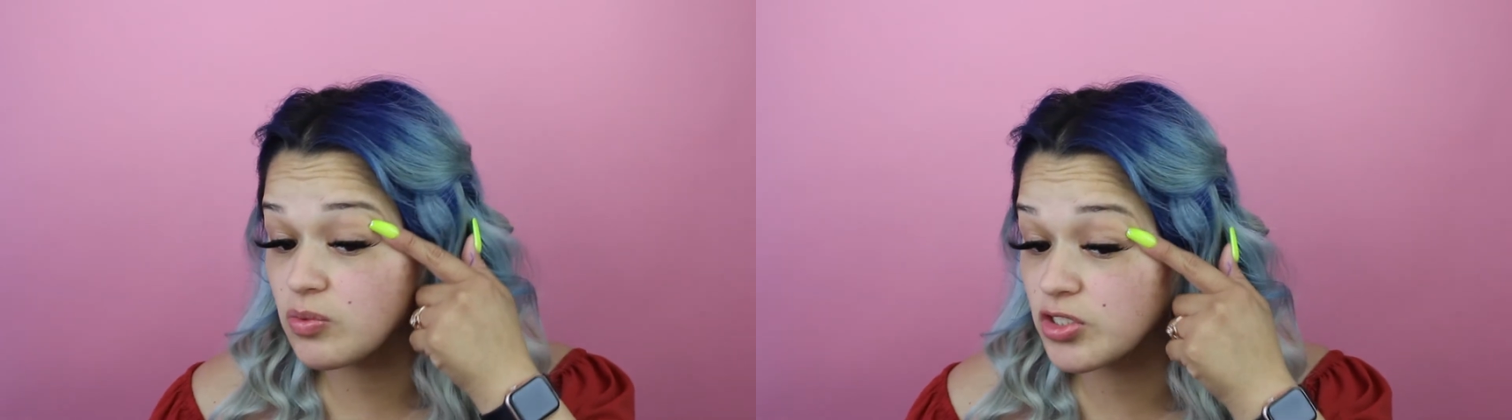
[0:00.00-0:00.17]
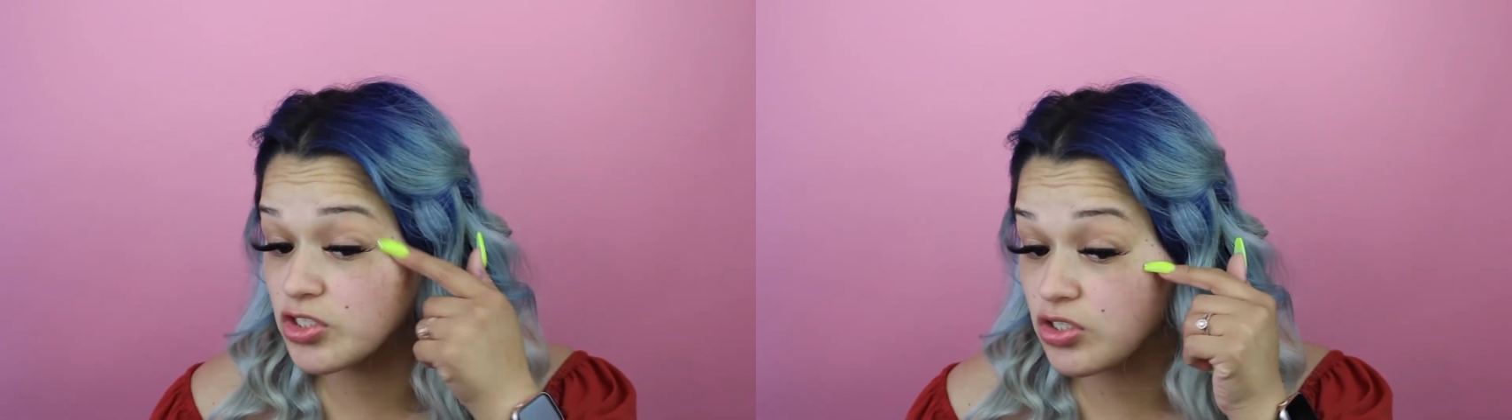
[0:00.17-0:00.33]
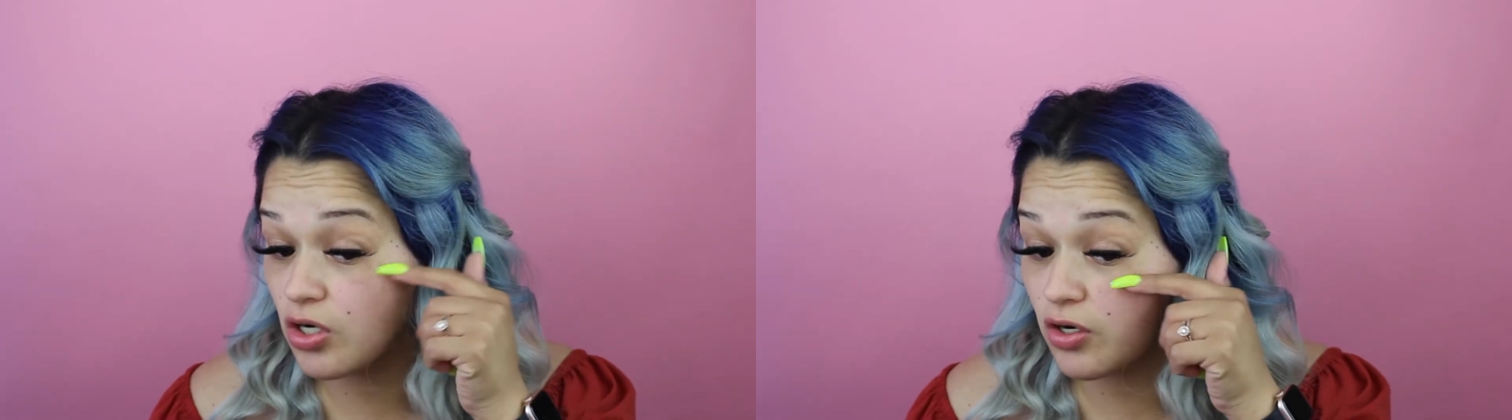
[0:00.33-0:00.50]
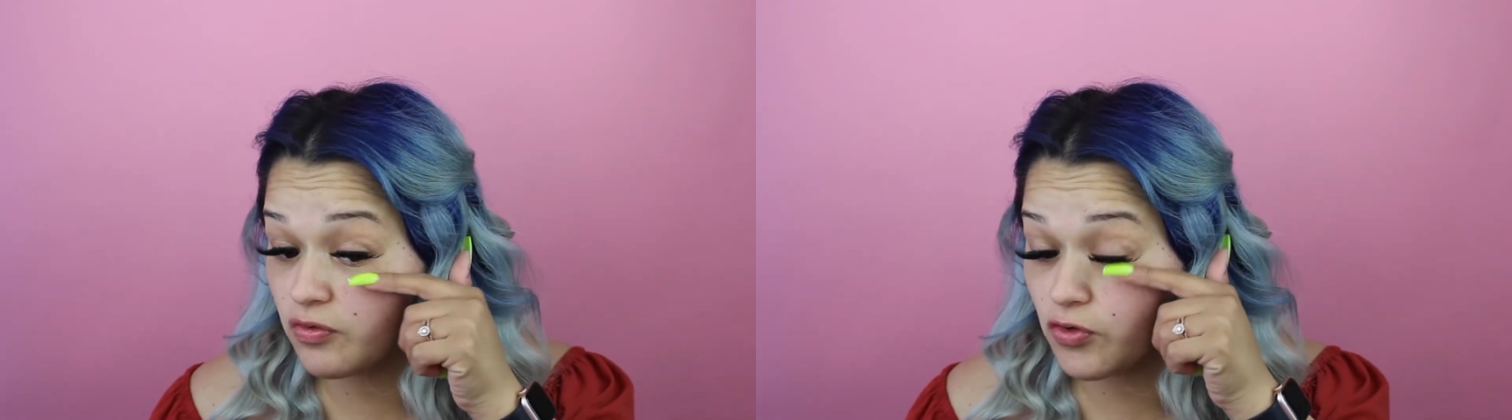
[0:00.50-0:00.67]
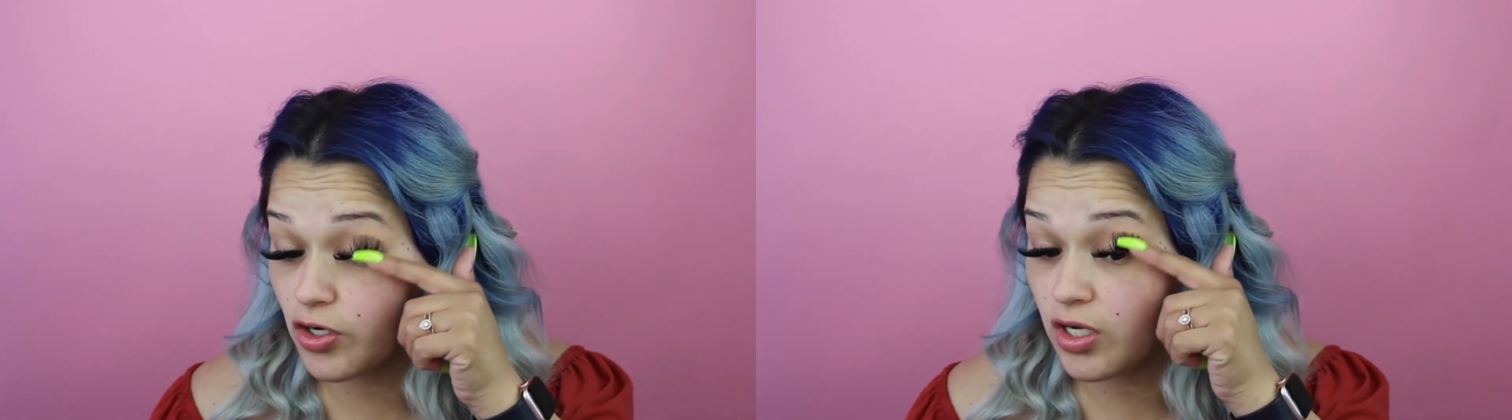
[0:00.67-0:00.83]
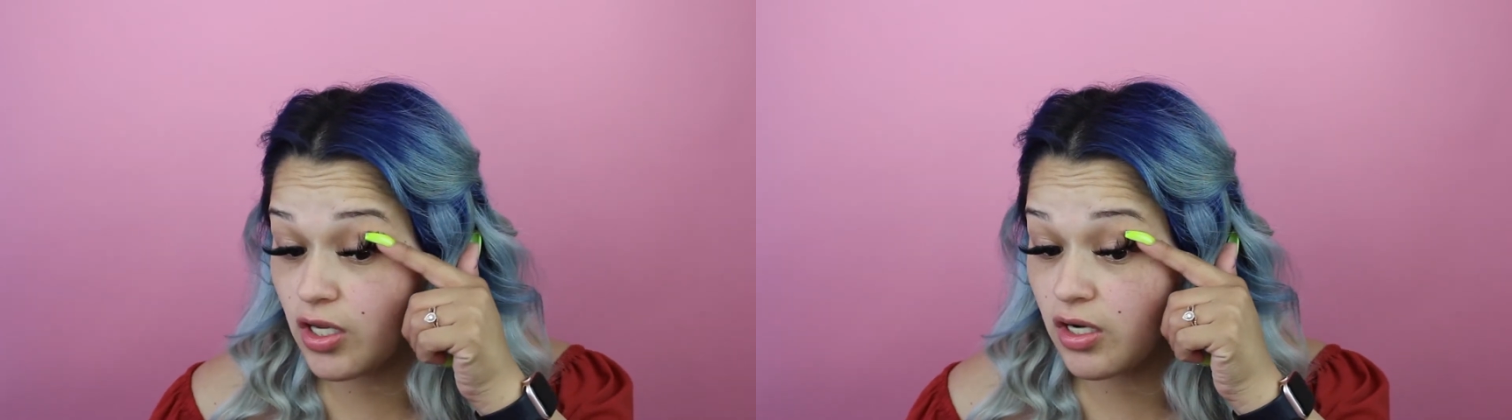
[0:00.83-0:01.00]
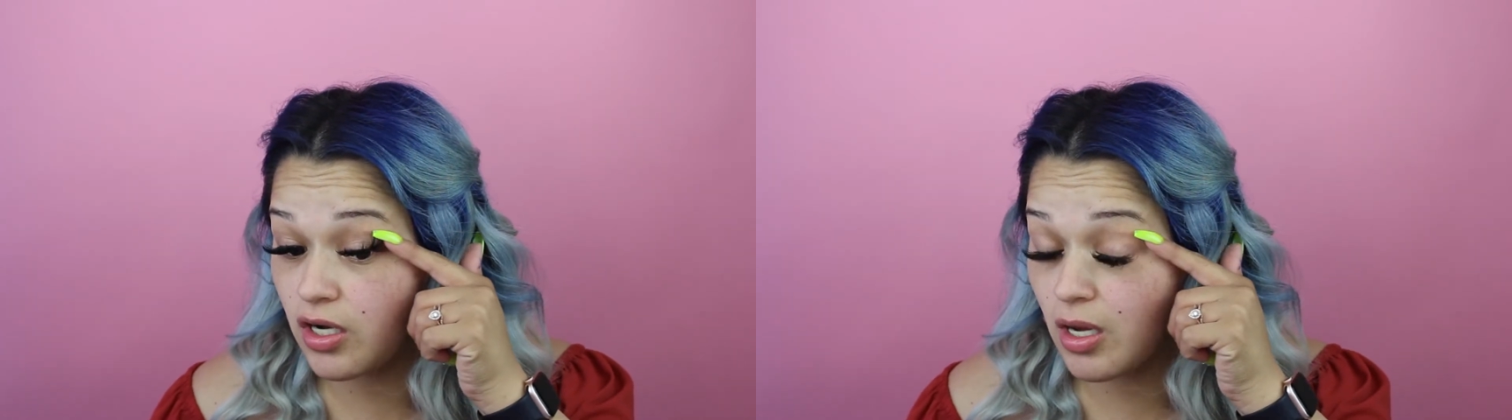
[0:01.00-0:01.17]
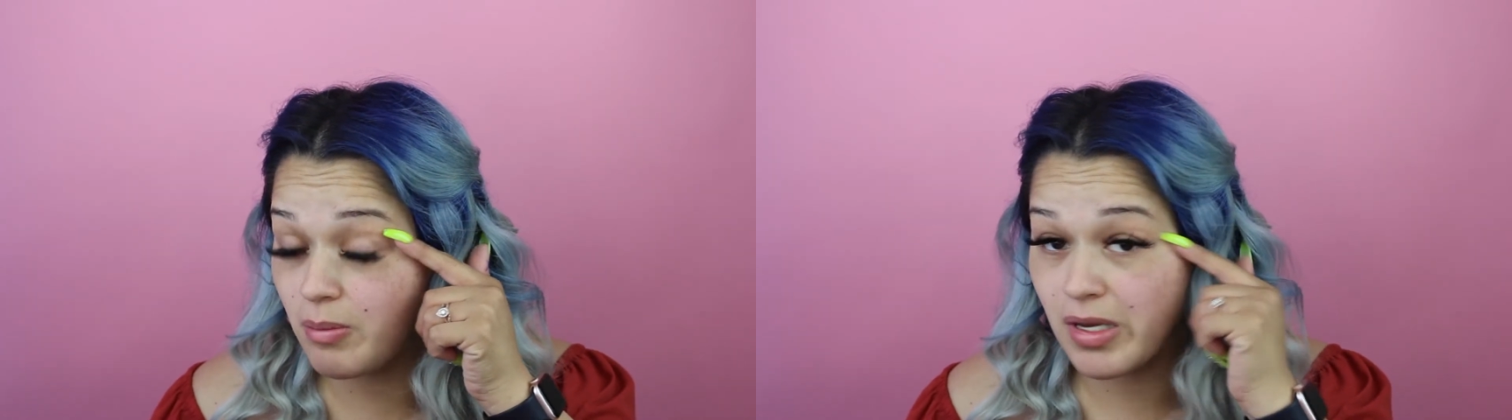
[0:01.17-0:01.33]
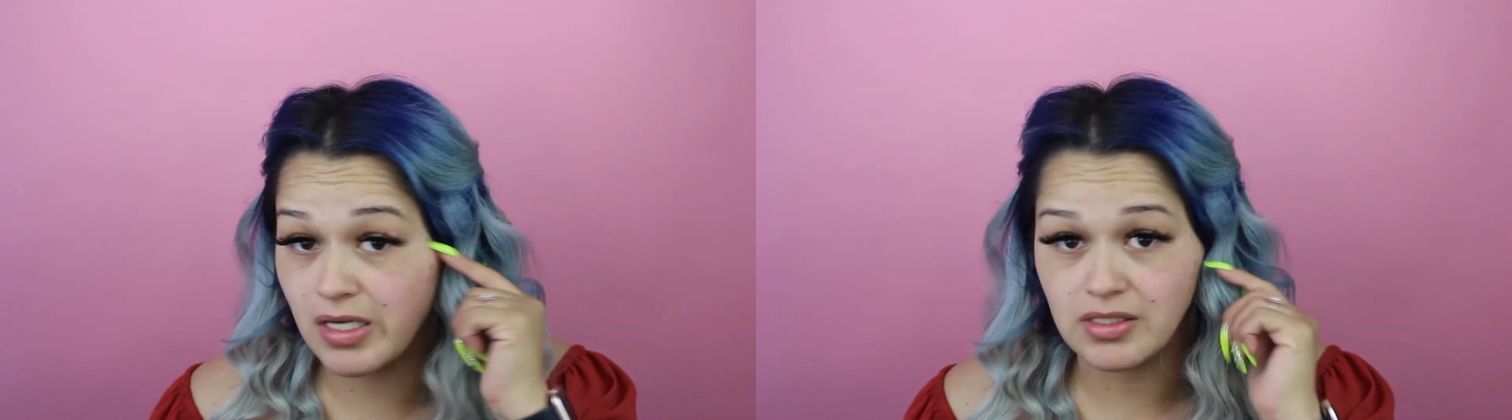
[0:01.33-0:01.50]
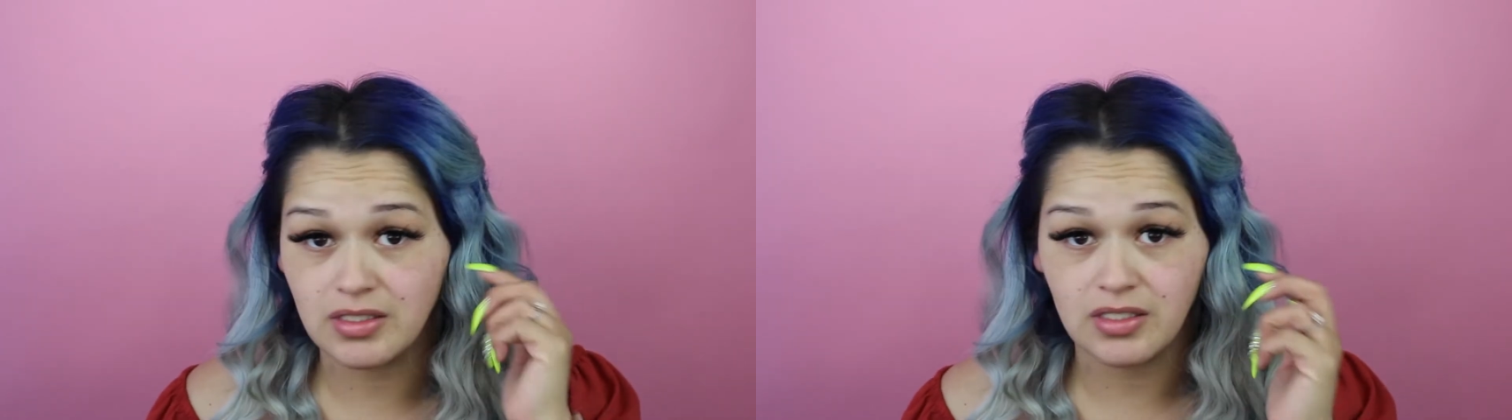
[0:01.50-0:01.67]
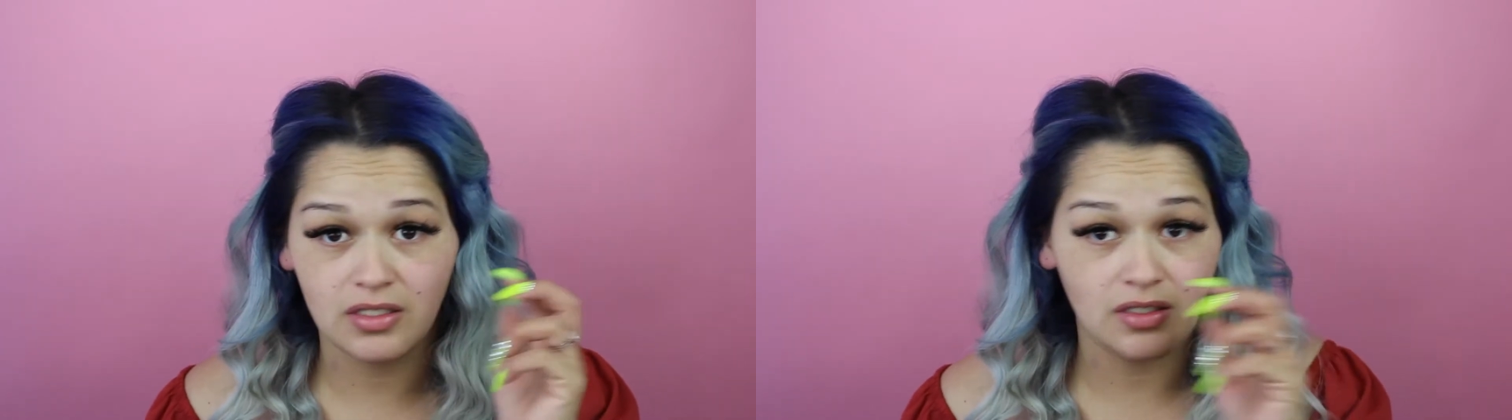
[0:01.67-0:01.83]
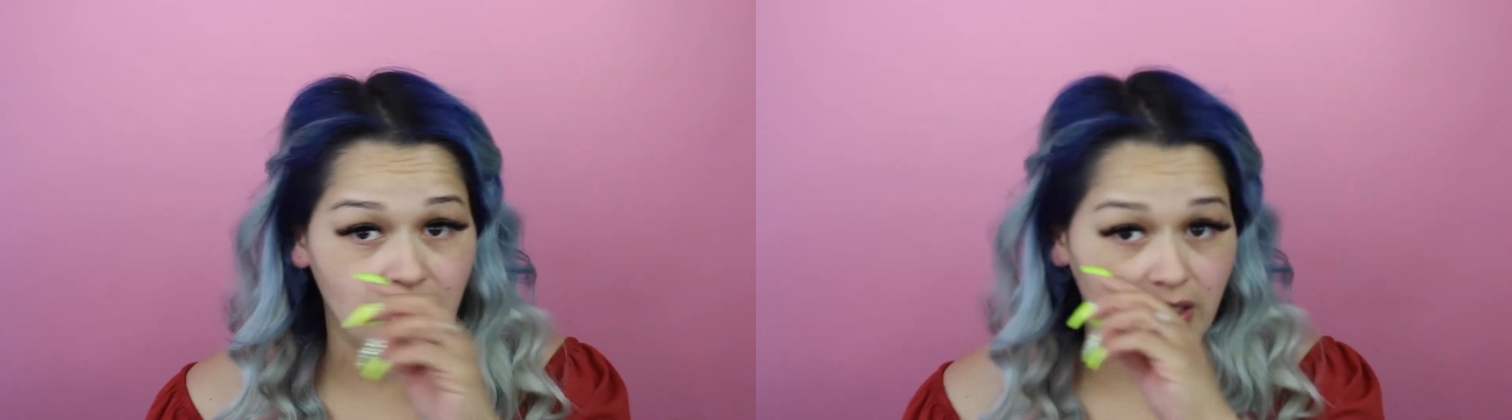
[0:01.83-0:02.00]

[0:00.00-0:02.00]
which are freaking amazing.